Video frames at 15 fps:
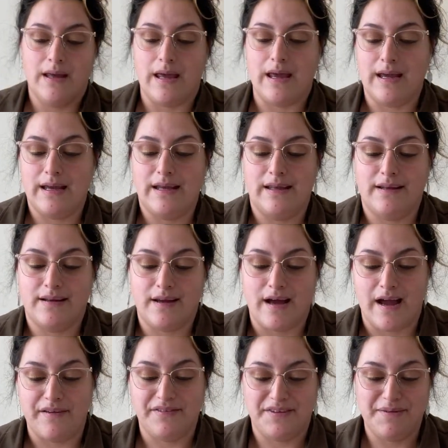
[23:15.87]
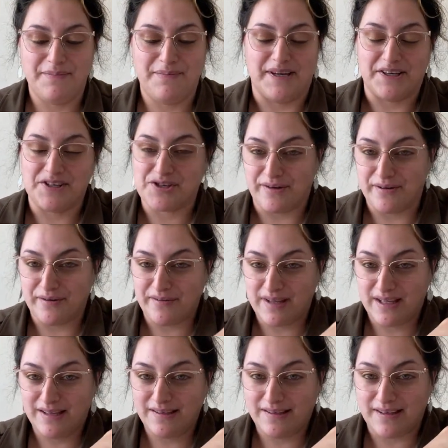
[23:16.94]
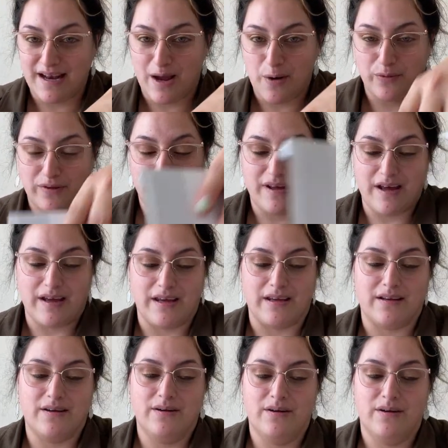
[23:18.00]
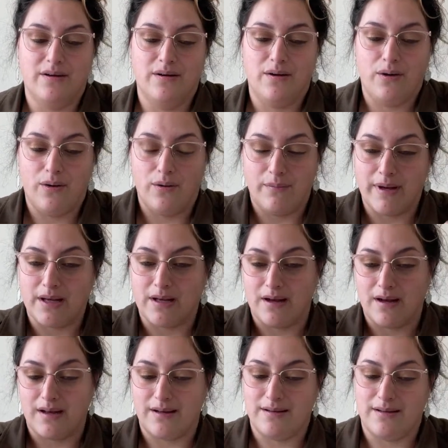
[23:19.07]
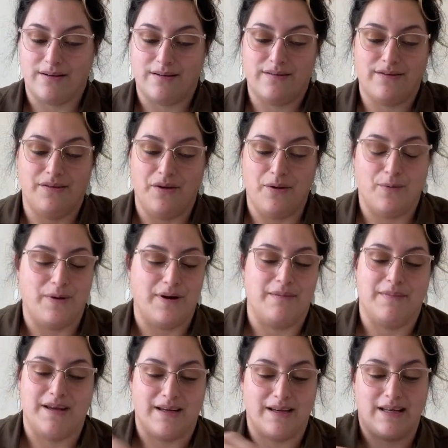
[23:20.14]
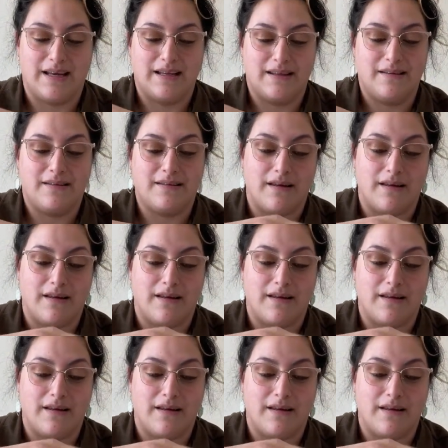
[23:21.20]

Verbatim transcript: And I've seen pictures of this and I was like, oh my God, there's no way I'm not gonna get this.